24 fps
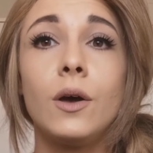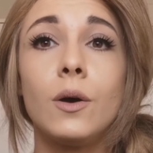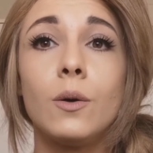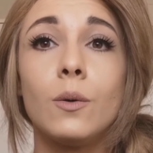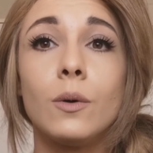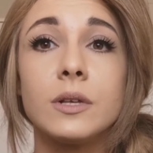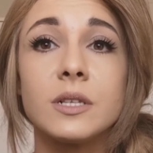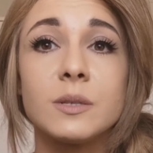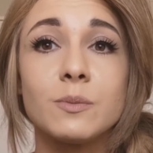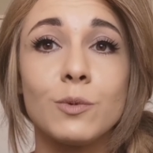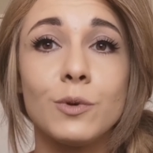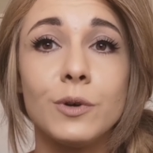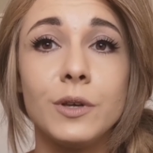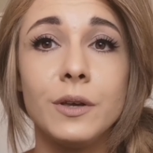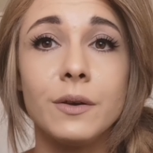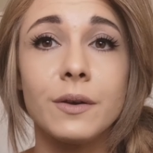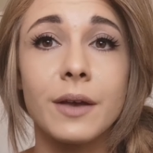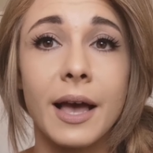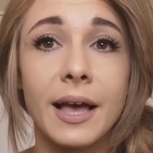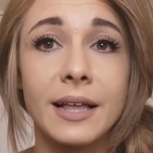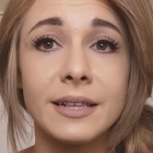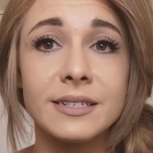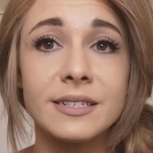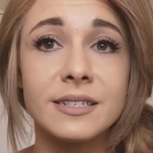Once more, you
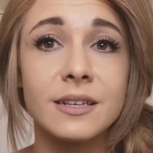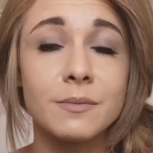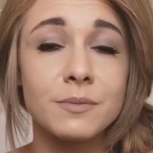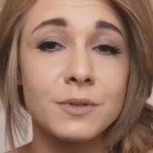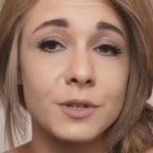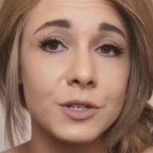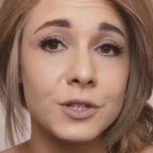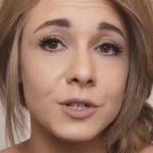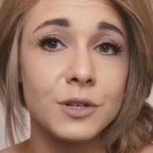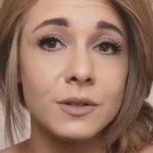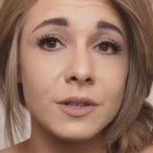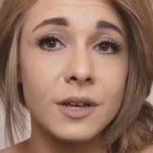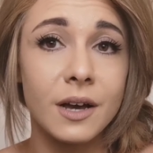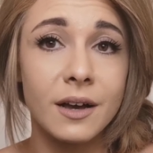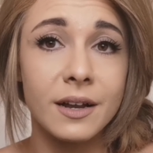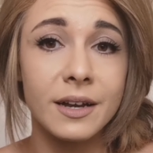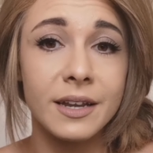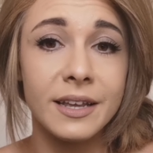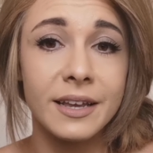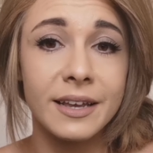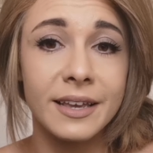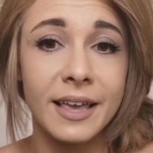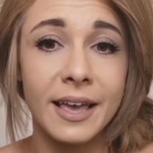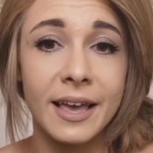can substitute the
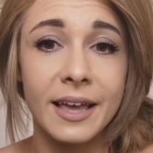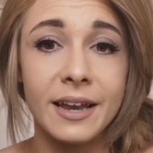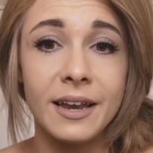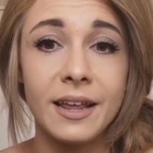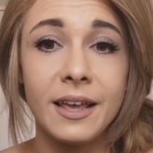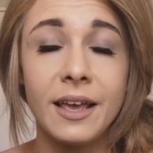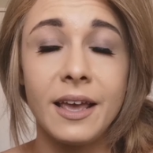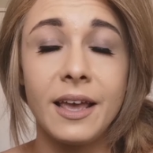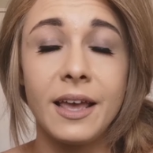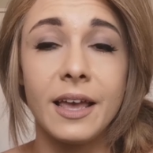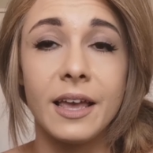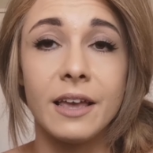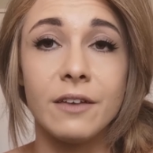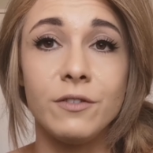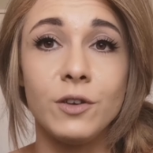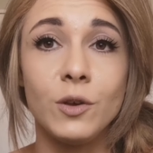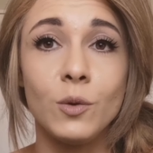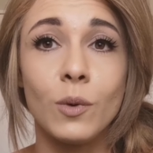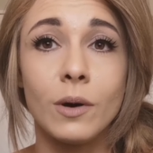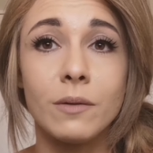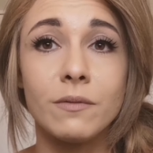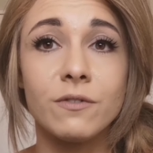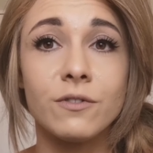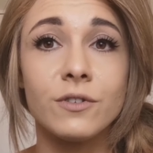honey again if you
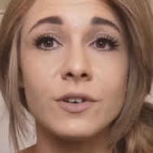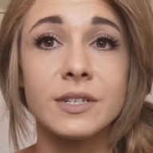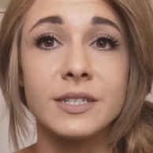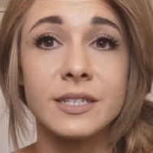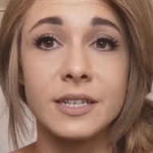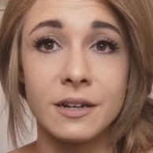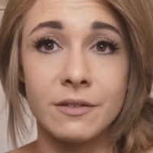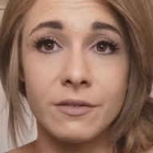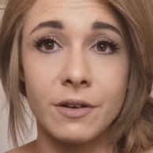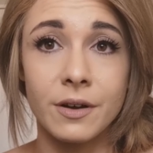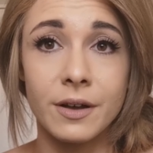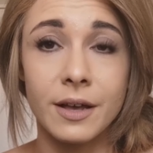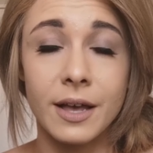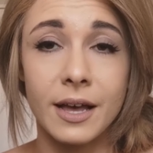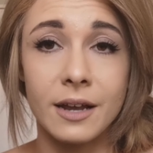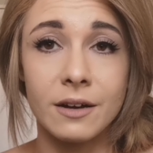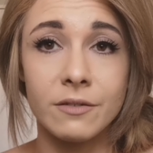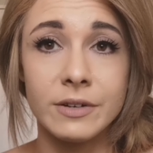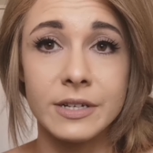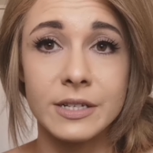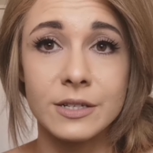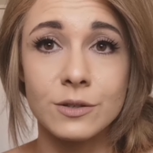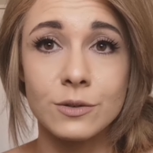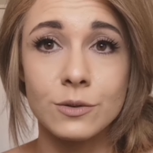want for a
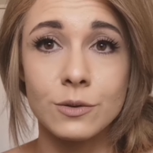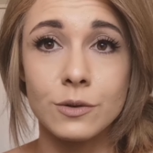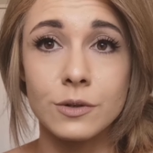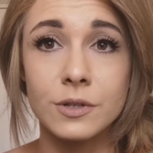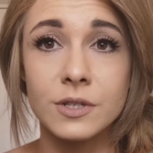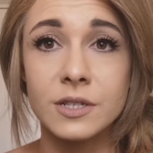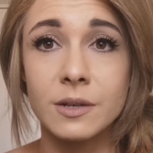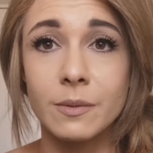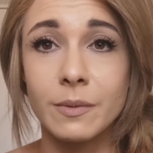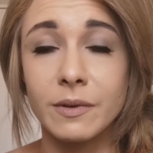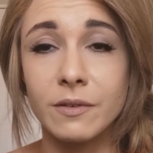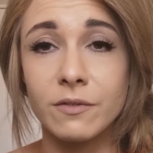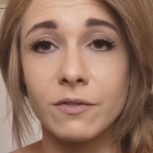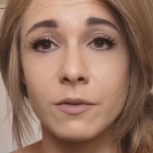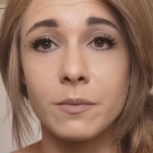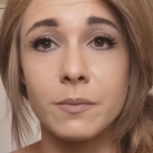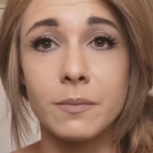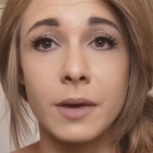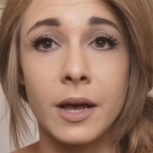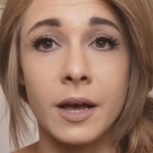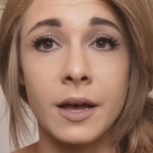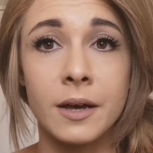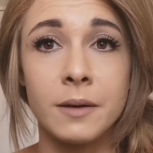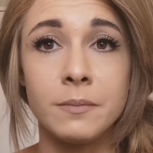0-calorie sauce, something
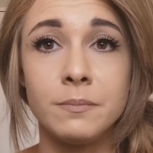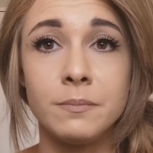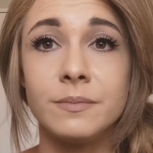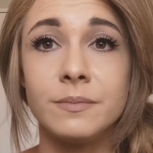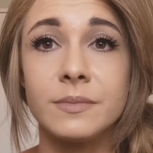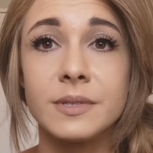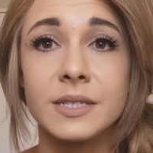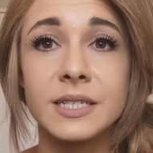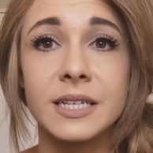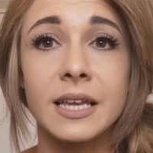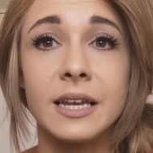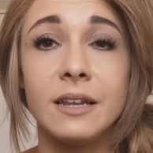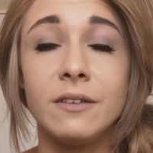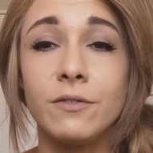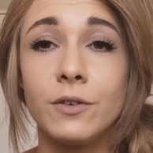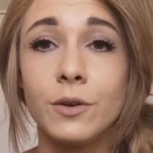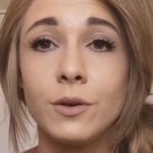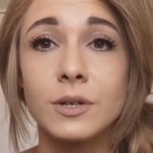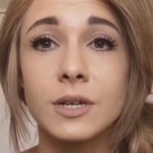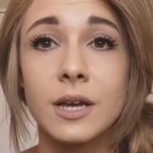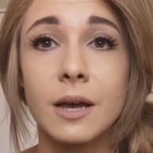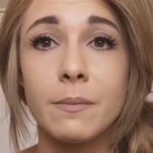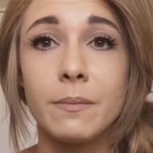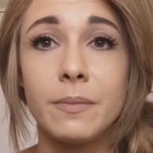from Skinny
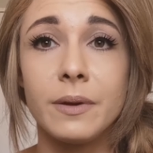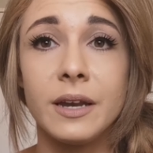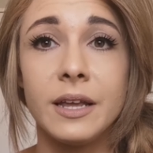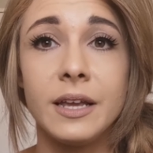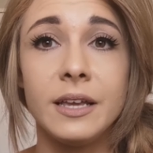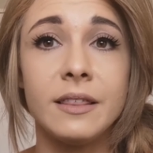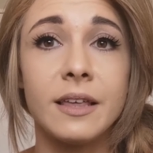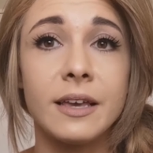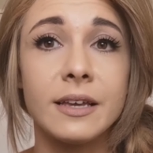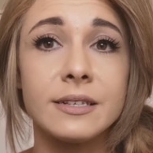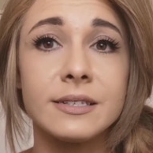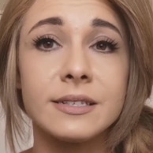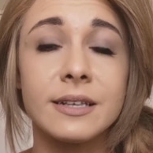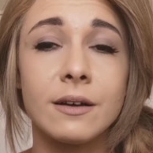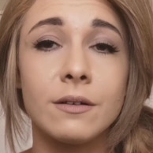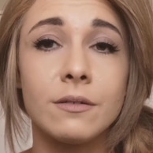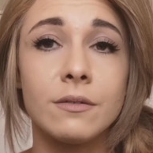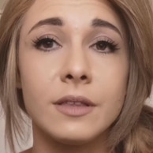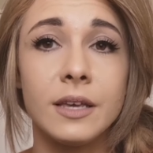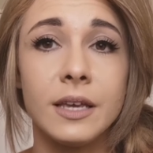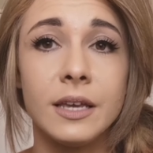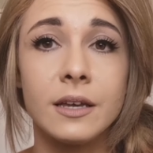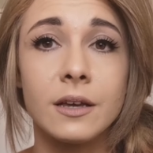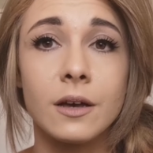Food Company. They sell
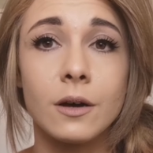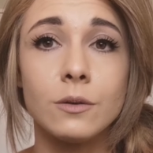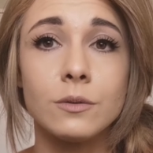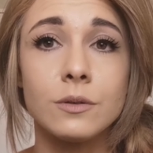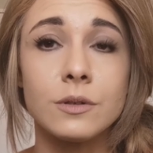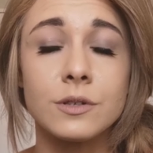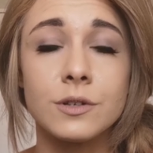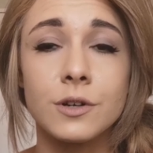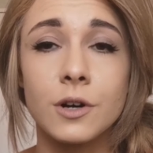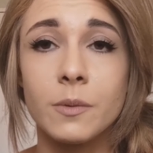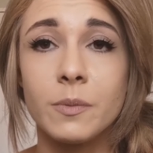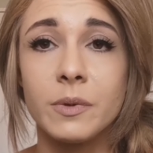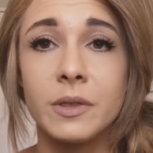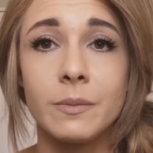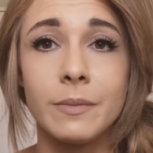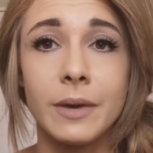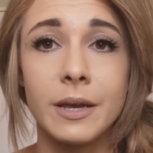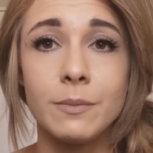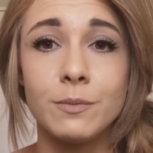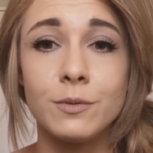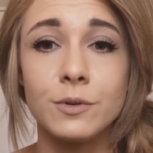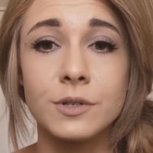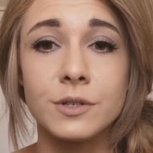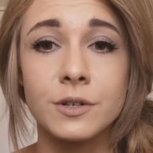the golden syrup and the
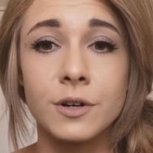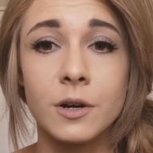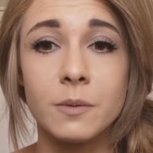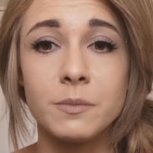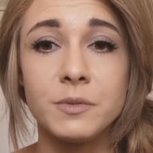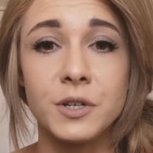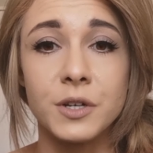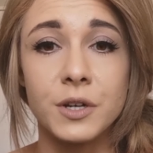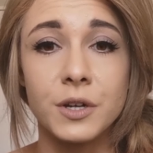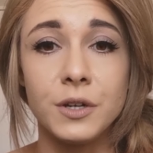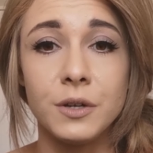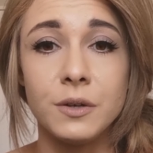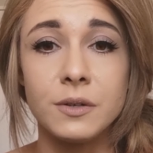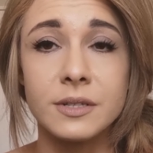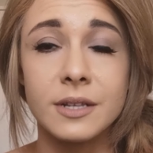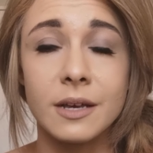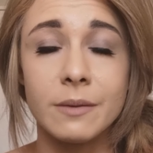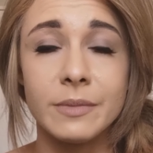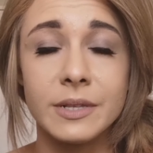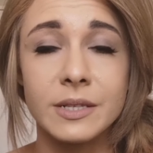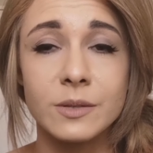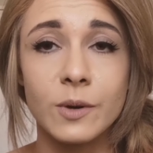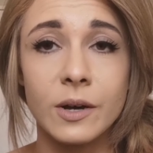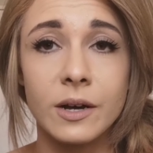maple syrup. You can use
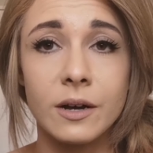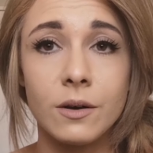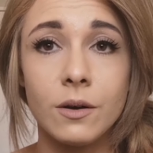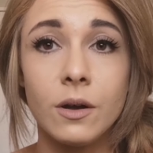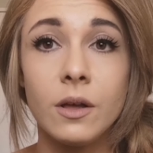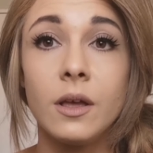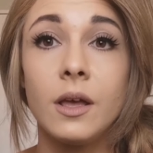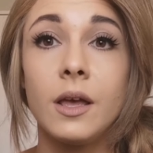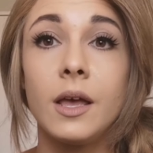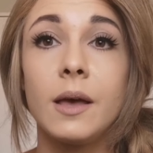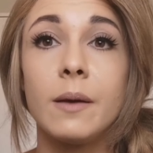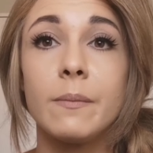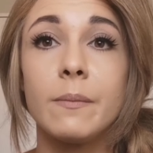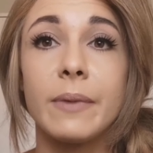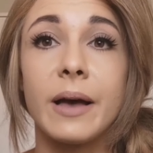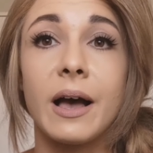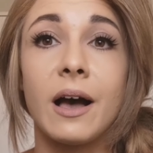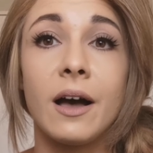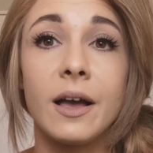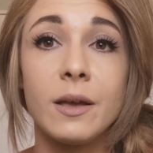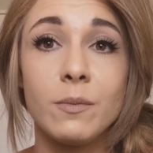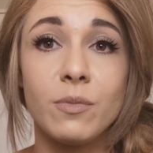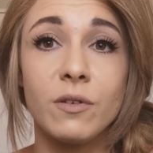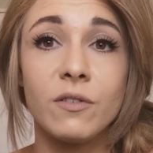them as well. But
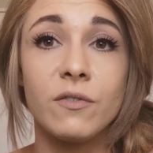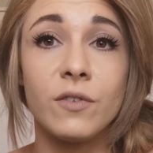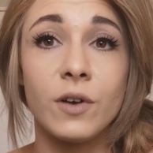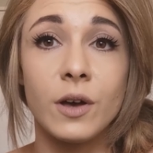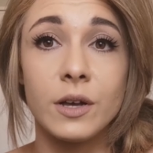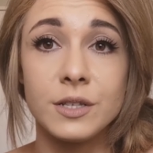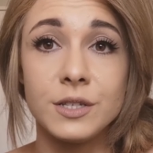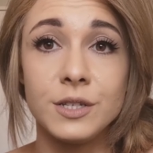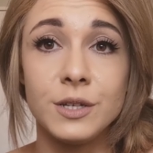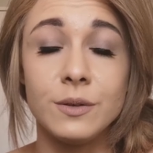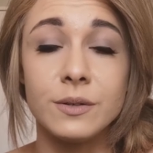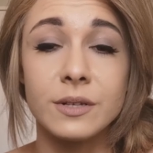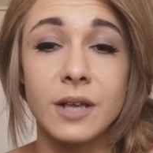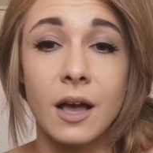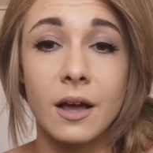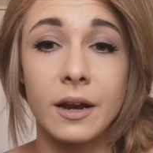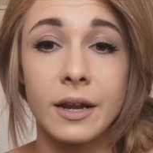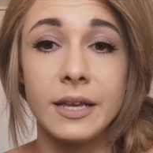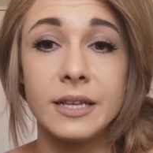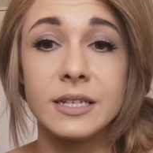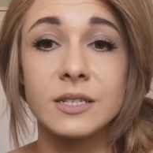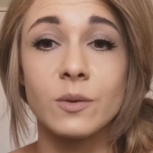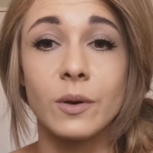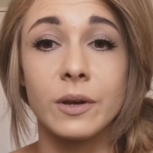I prefer to use
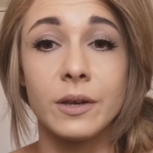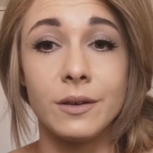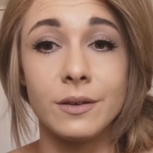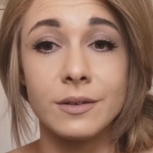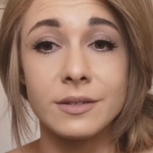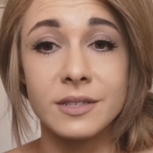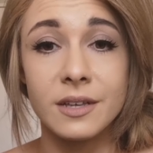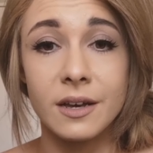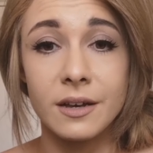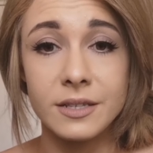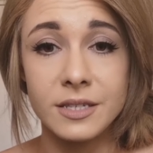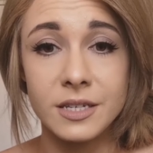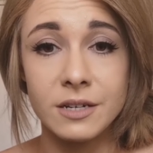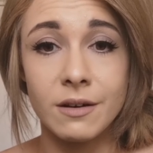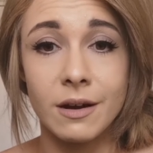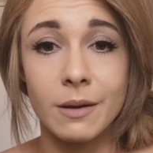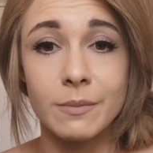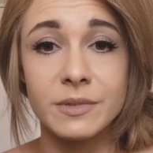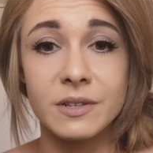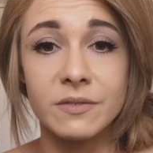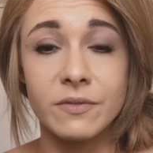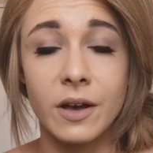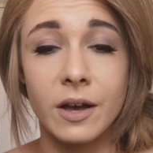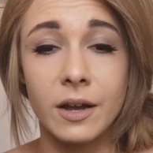honey, so I use 30
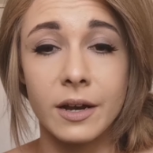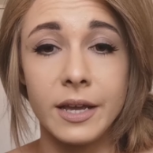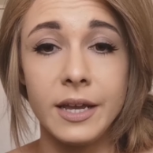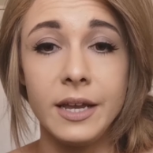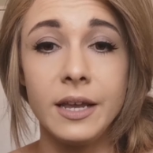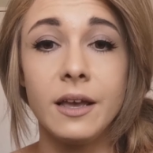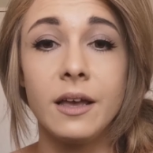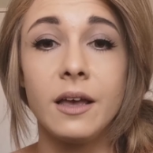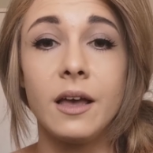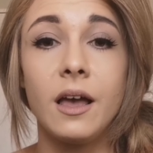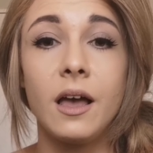grams of honey.